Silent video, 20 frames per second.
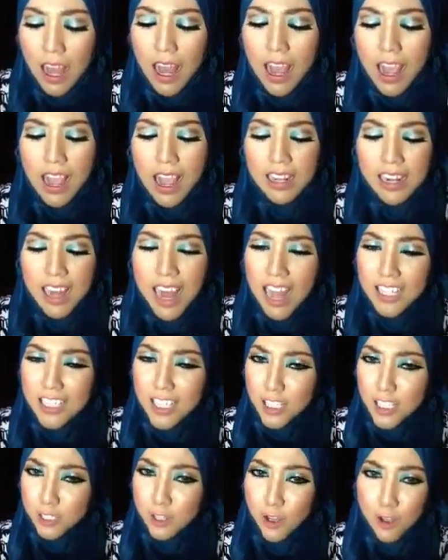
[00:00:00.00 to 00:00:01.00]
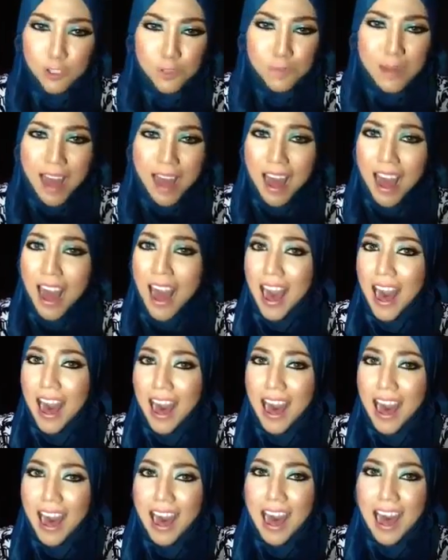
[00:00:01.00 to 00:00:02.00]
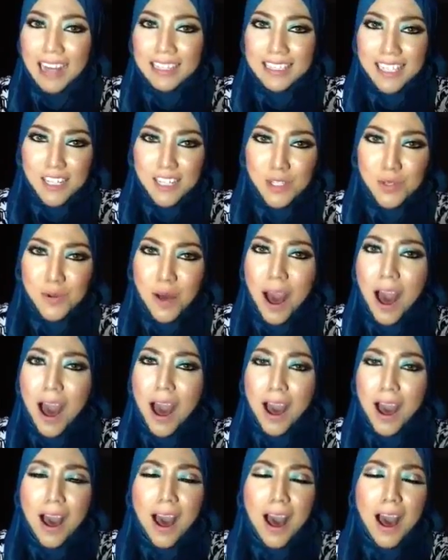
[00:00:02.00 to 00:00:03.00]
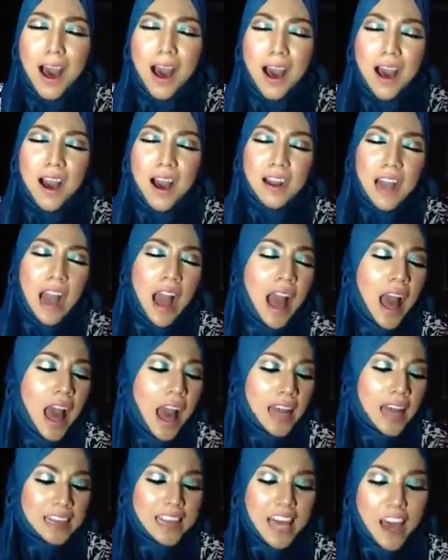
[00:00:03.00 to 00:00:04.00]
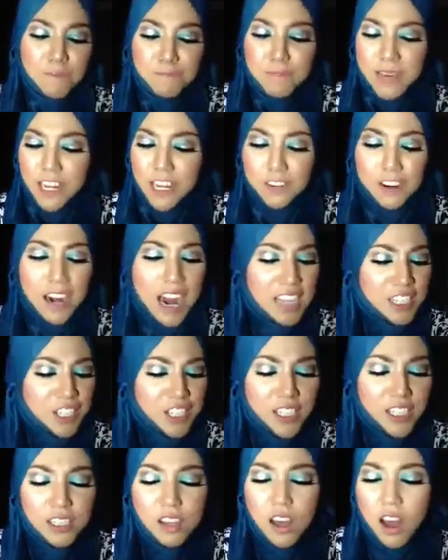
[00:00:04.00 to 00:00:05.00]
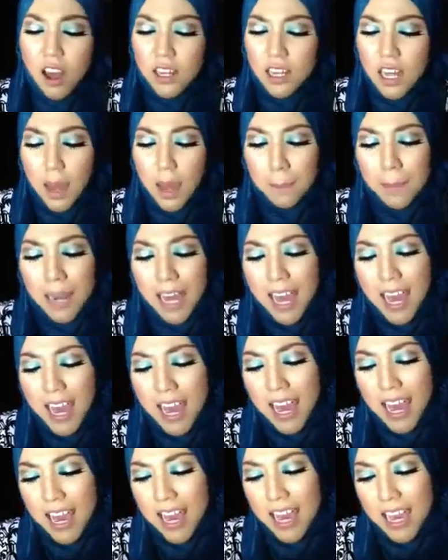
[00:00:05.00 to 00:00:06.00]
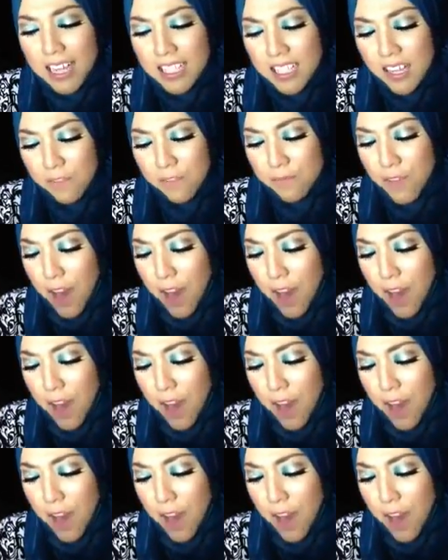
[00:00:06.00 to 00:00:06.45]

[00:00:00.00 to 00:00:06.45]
and I just closed my eyes and swam, left me crashing on a blazing